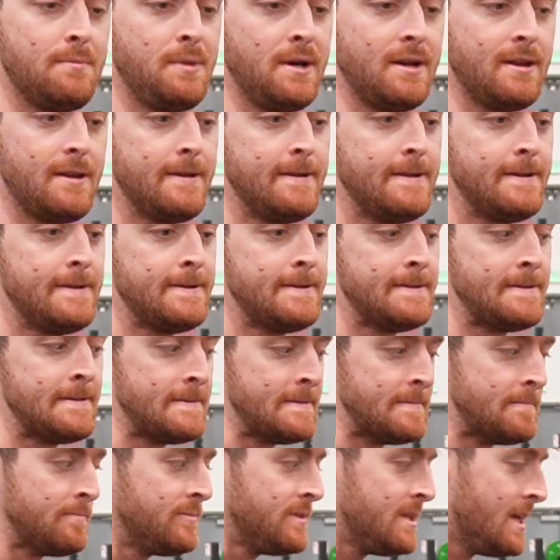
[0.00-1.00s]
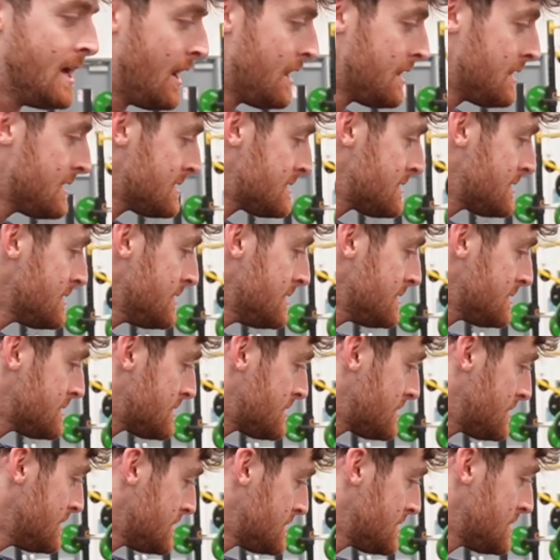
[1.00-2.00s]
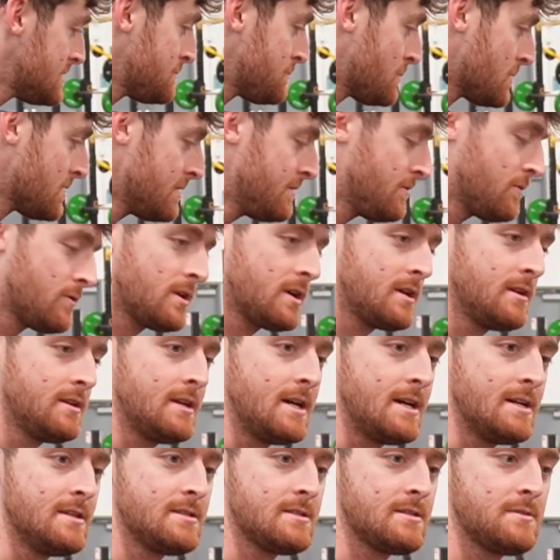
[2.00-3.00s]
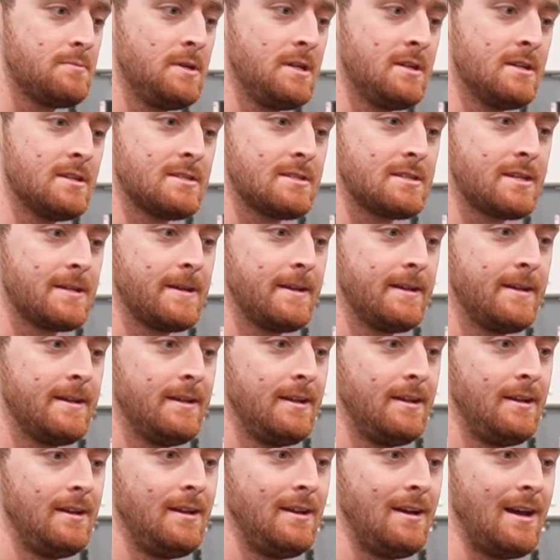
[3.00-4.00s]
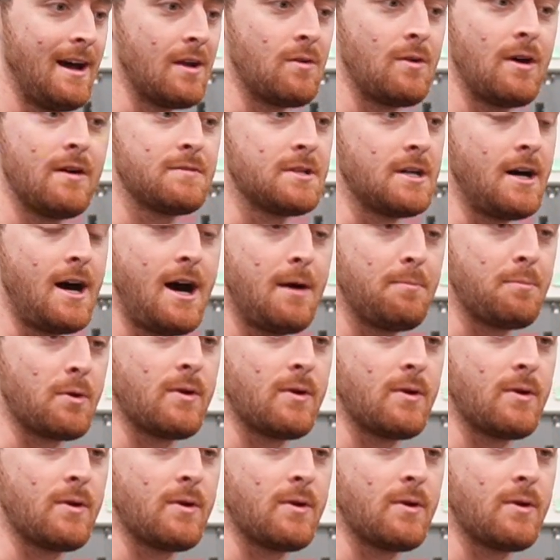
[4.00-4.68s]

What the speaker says: But yeah, this is pretty freaking nice because I don't have to hop